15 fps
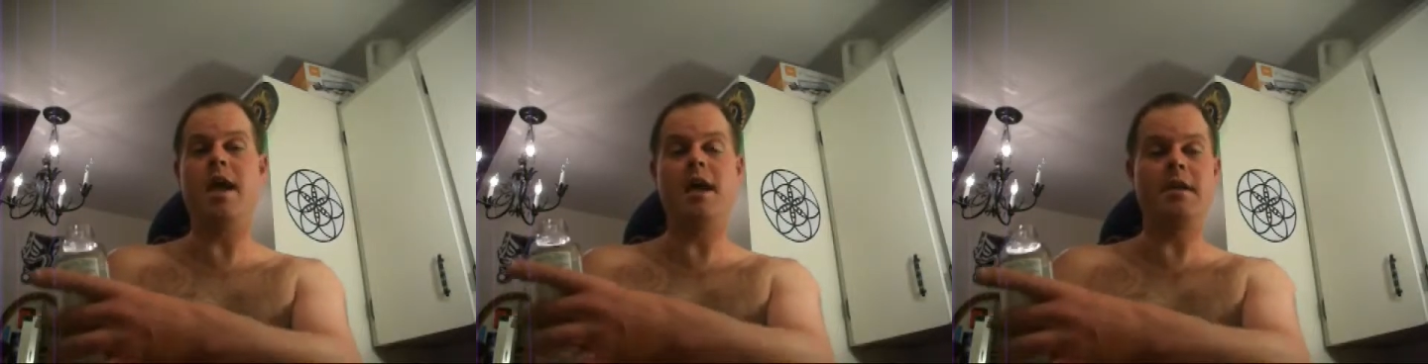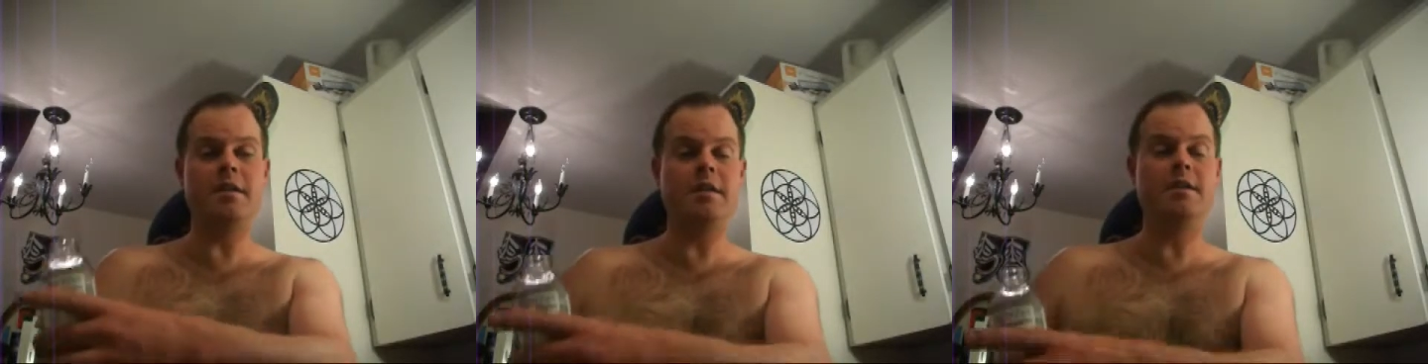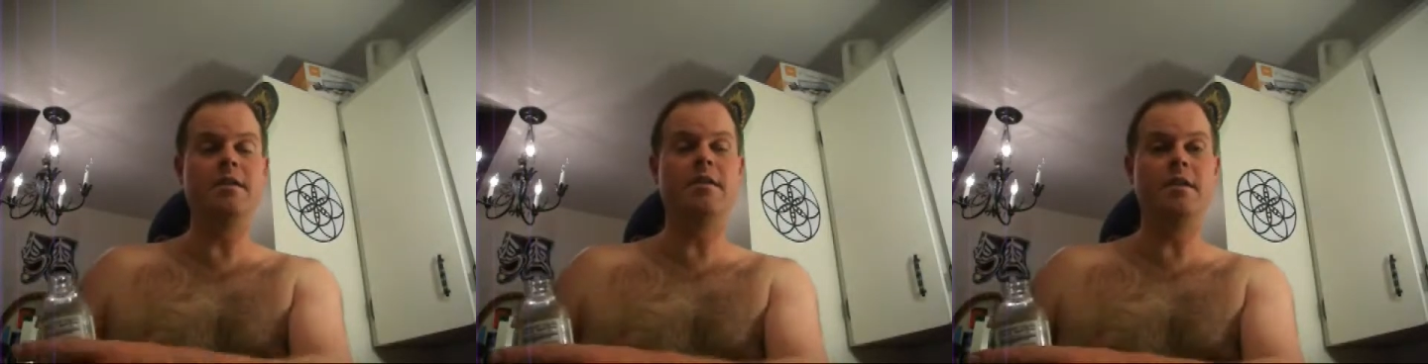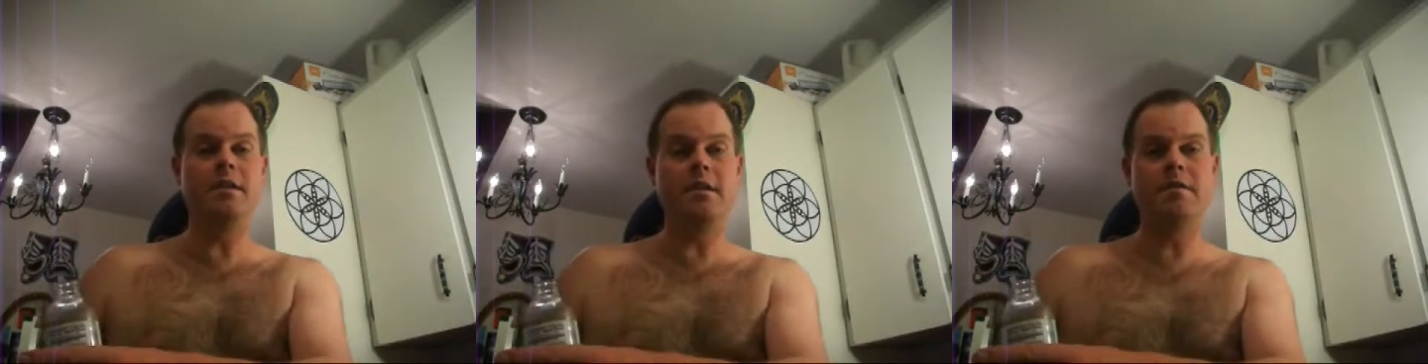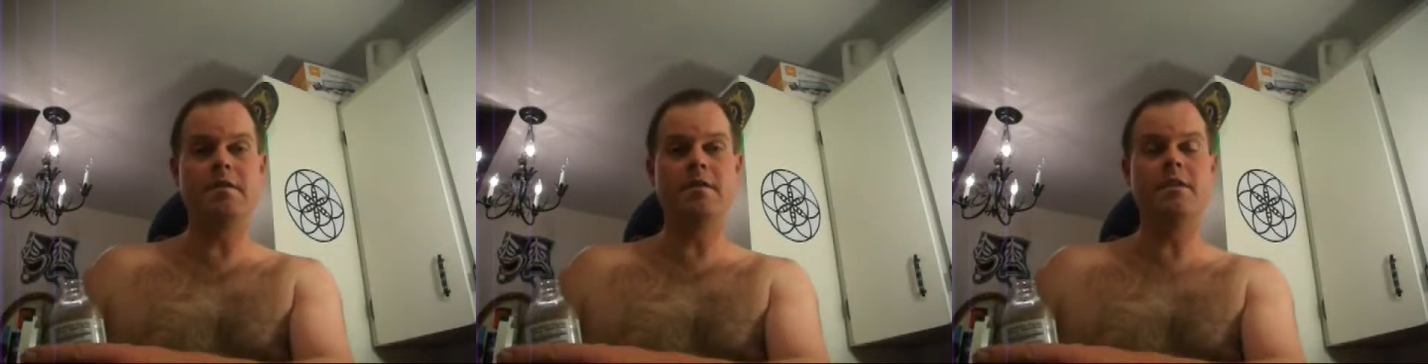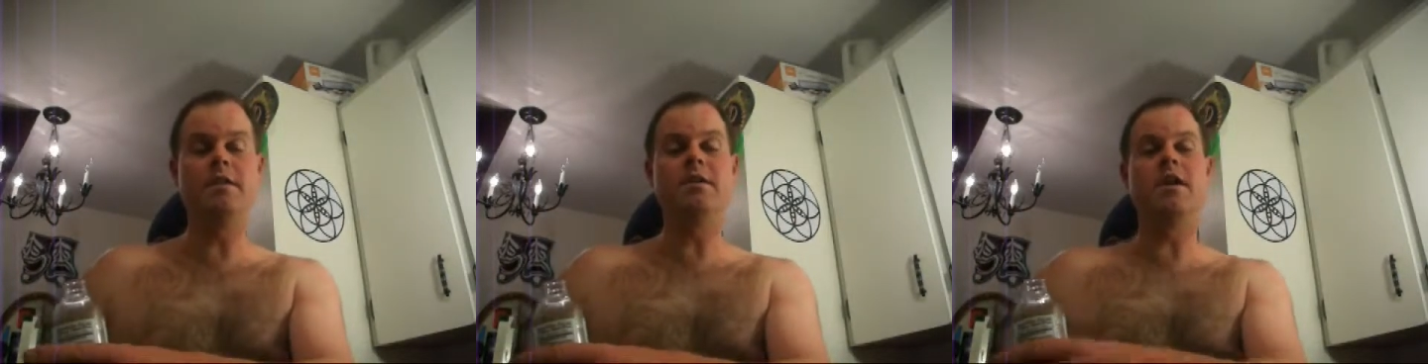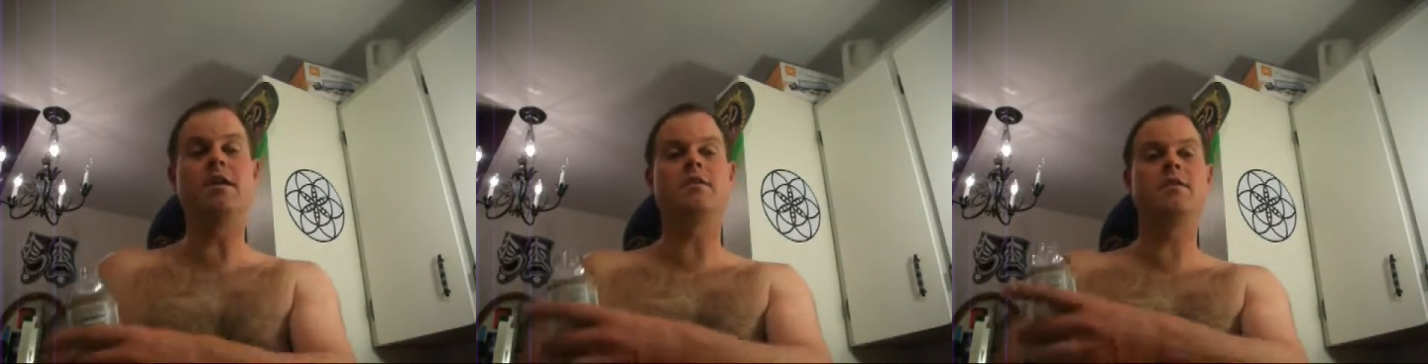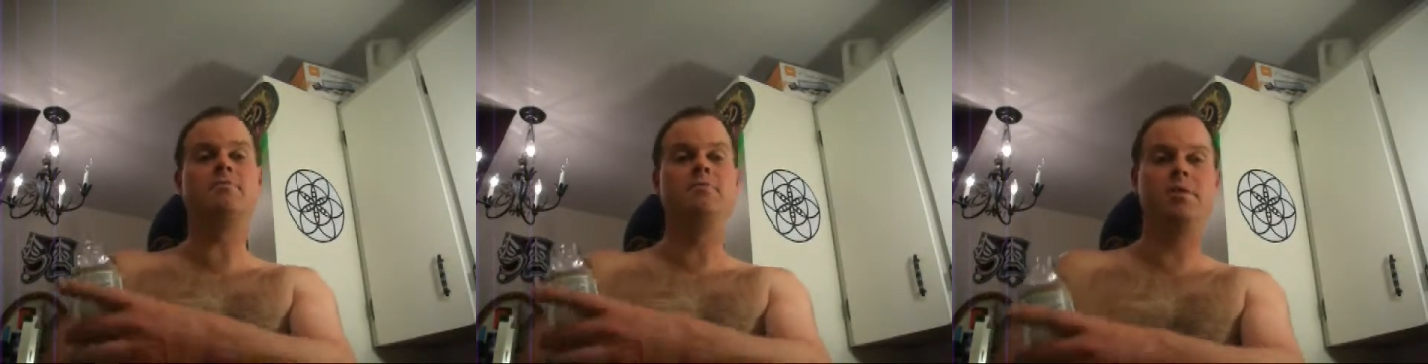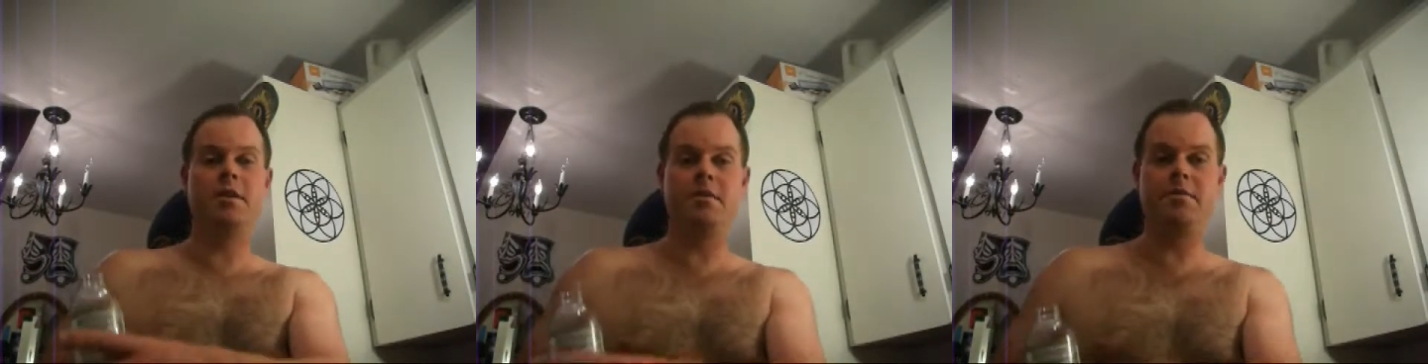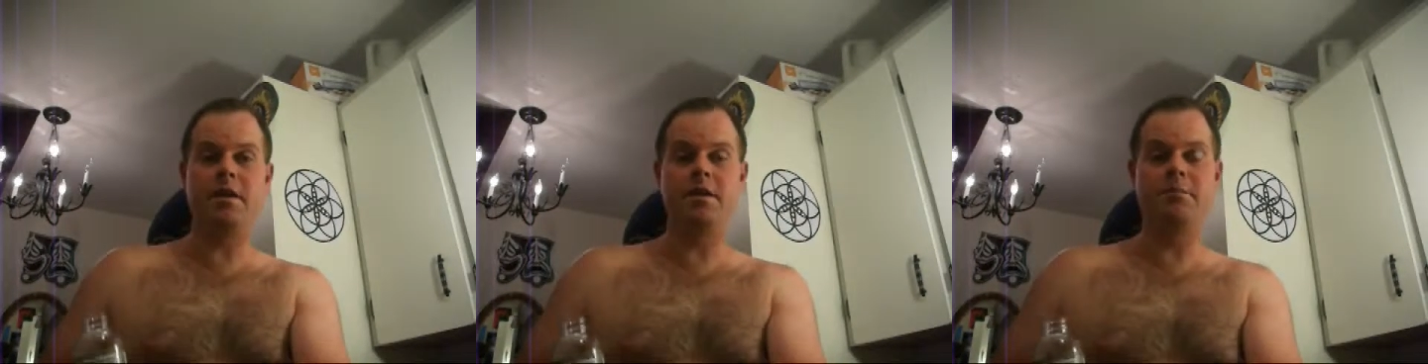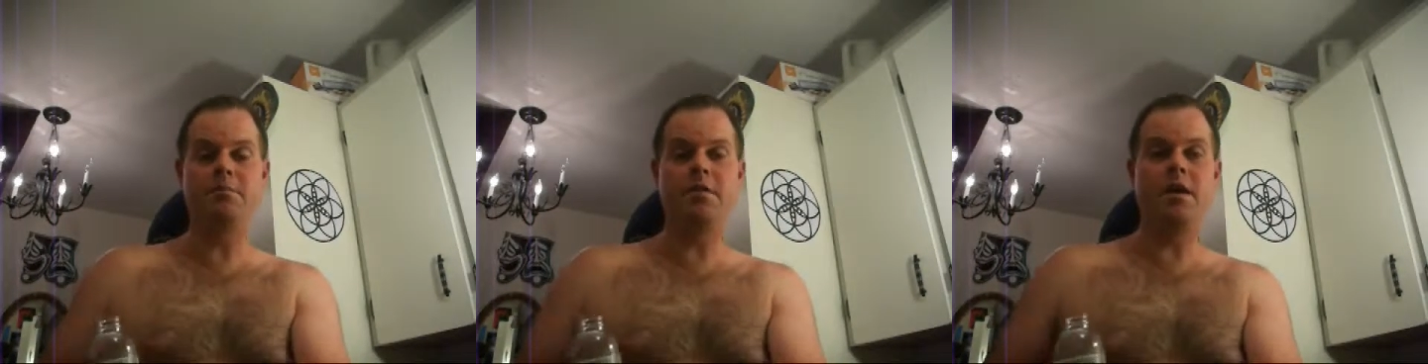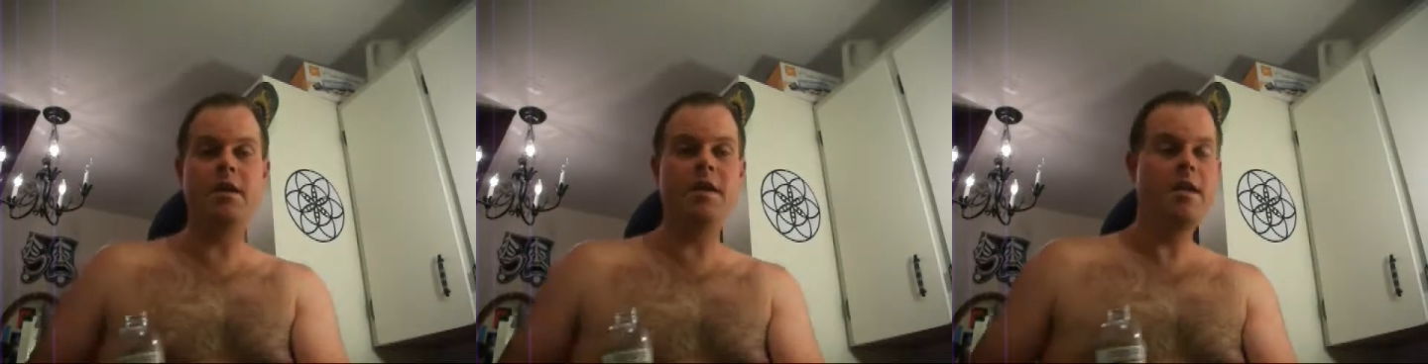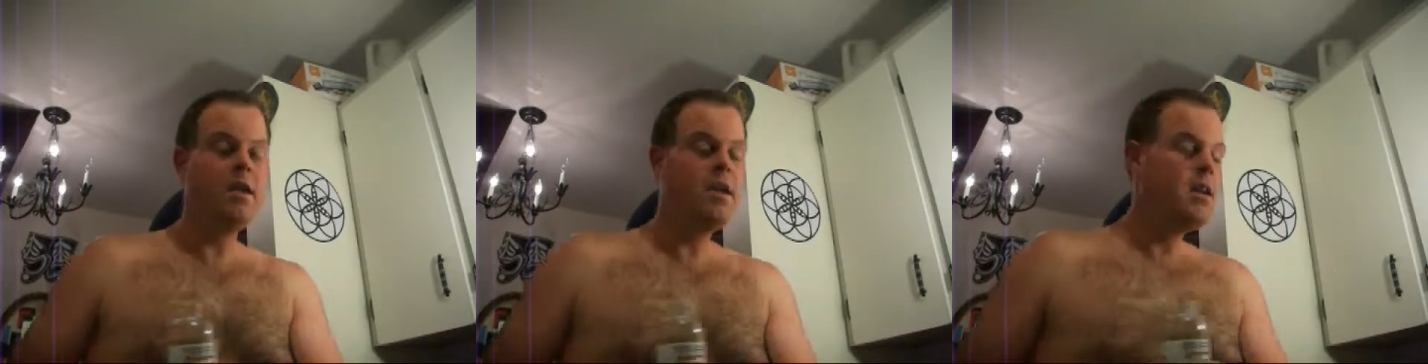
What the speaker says: and the liver detox and purify the blood.